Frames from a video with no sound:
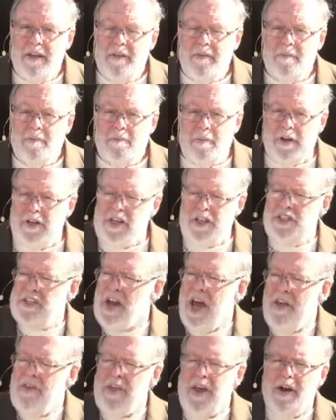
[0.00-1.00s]
but it's
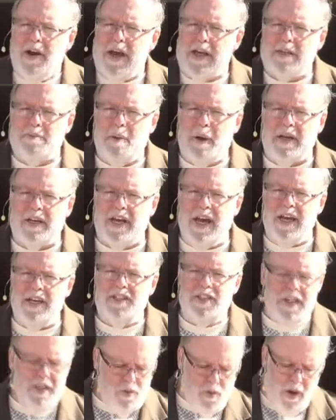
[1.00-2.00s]
not their
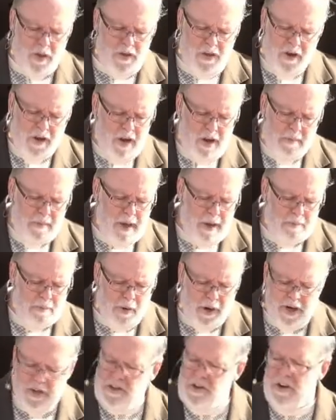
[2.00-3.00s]
expectations whether you're going to be a
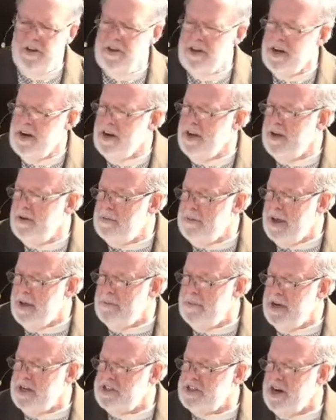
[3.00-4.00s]
preacher, you're going to be a
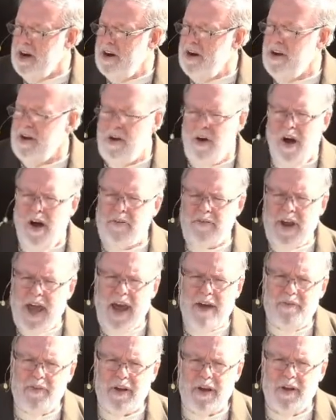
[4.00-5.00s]
missionary, or go off to
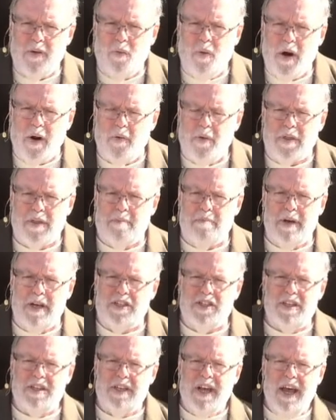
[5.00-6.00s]
Africa and work with the
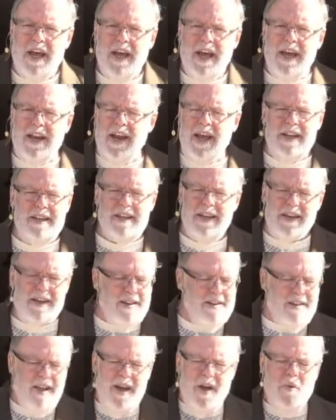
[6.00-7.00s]
mission. It, it, it,
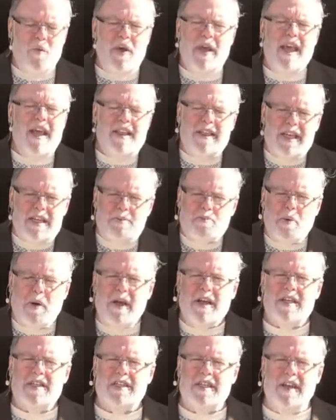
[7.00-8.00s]
we get these
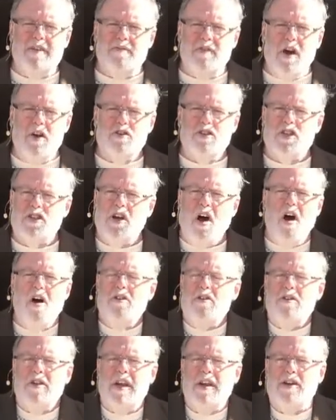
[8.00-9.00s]
preconceived notions. All
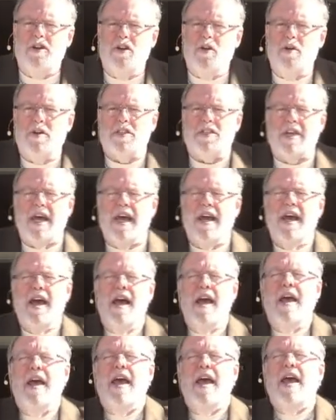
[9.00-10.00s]
you need to do is say,
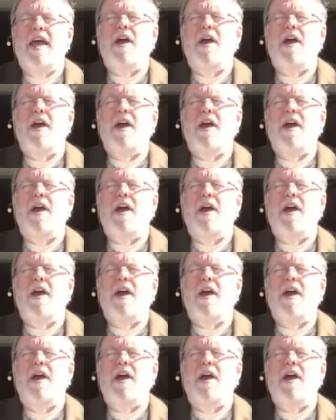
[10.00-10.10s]
Here